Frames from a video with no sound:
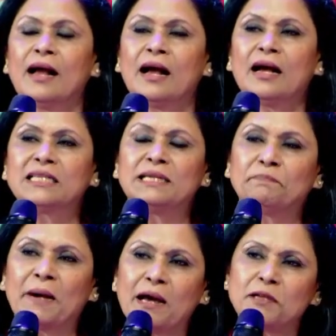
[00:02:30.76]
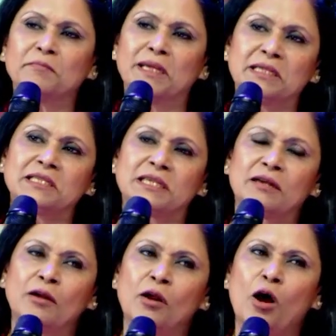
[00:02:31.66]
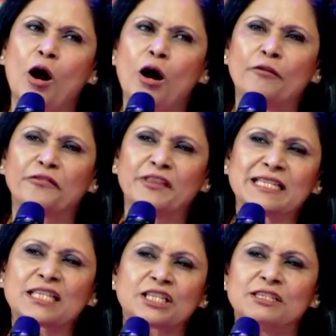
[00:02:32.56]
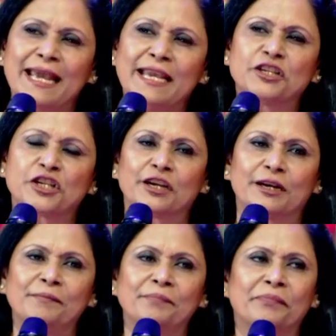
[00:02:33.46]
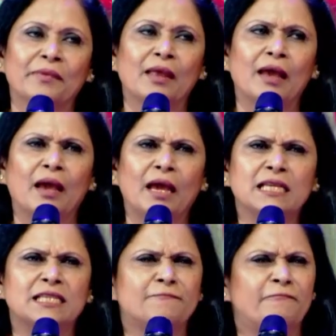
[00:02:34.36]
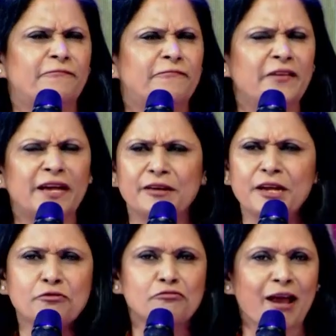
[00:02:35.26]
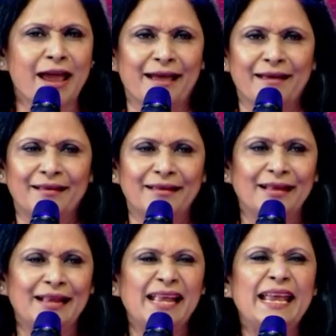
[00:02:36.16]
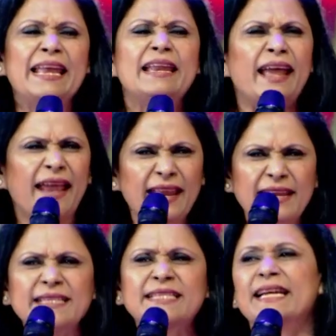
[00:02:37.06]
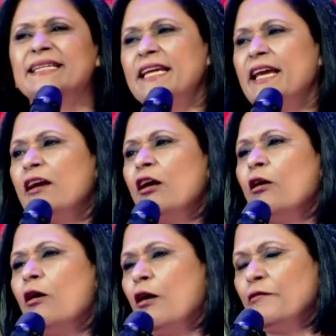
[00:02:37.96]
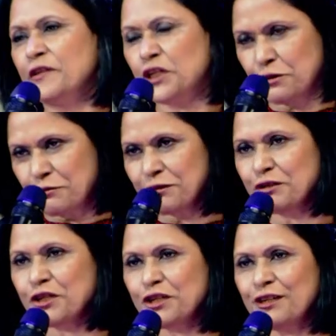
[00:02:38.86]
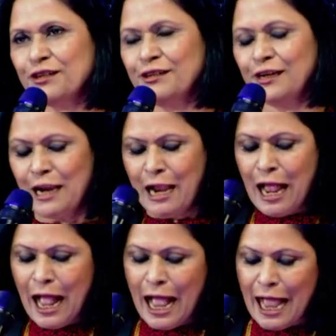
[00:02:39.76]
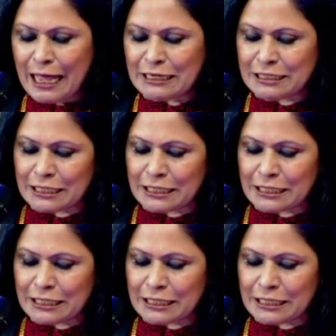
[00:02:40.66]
A department of this nature is very rare in any setting of a church, and